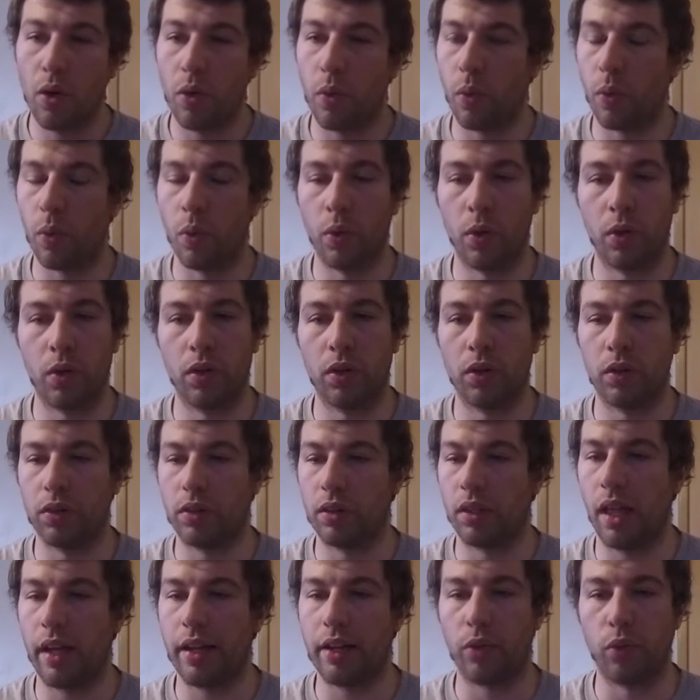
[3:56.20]
or
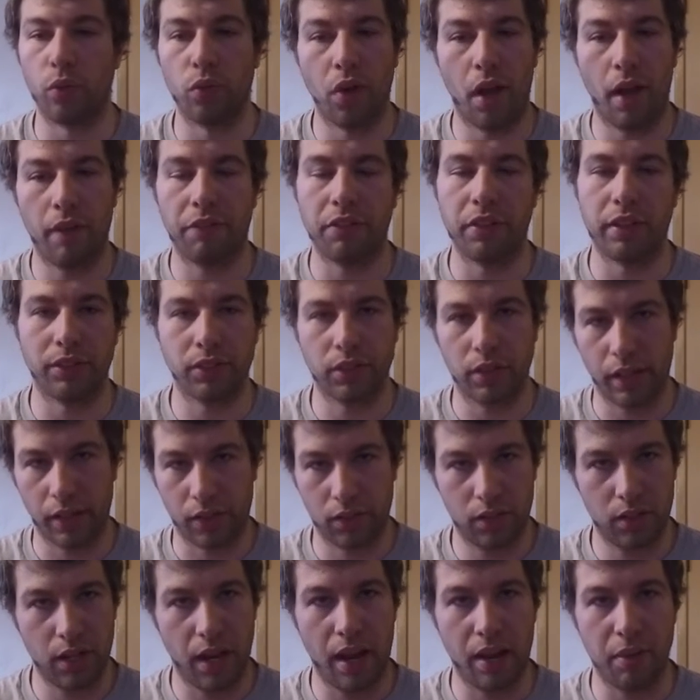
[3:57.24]
like roughness, like
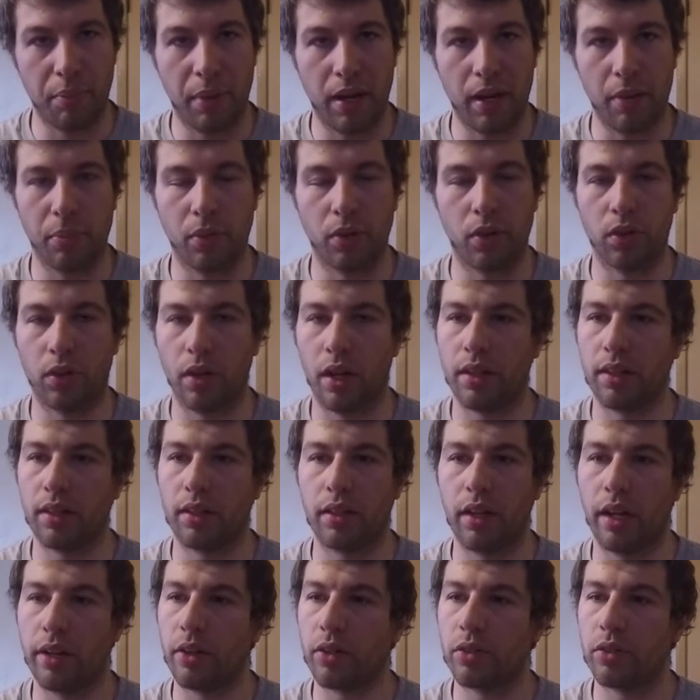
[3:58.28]
sandpaper.
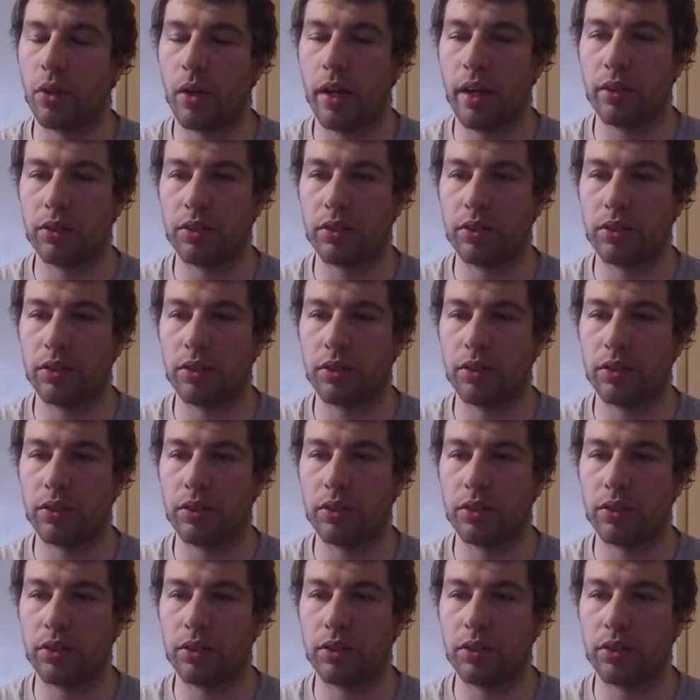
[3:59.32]
I don't know how